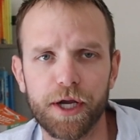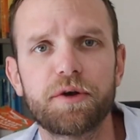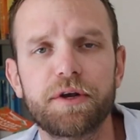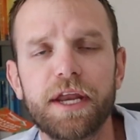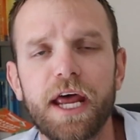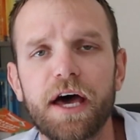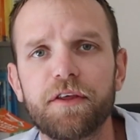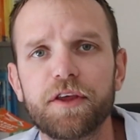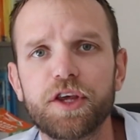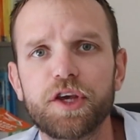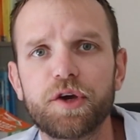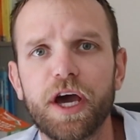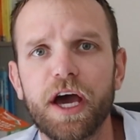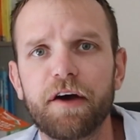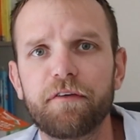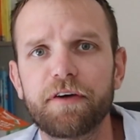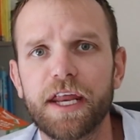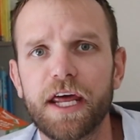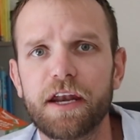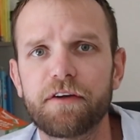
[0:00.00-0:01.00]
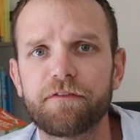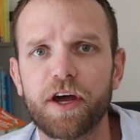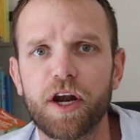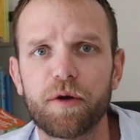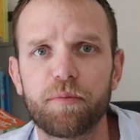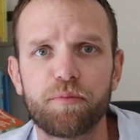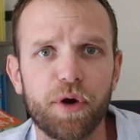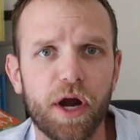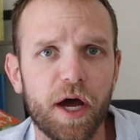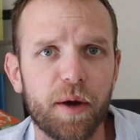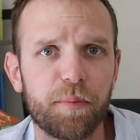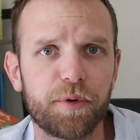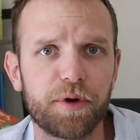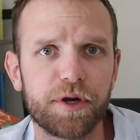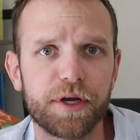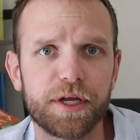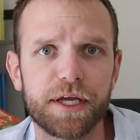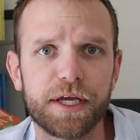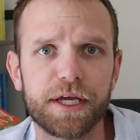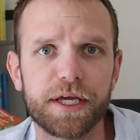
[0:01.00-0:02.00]
So now that you have identified a
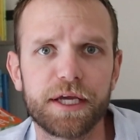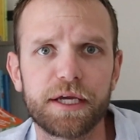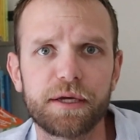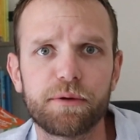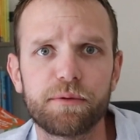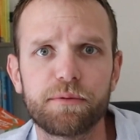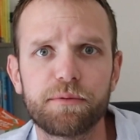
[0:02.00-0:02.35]
property,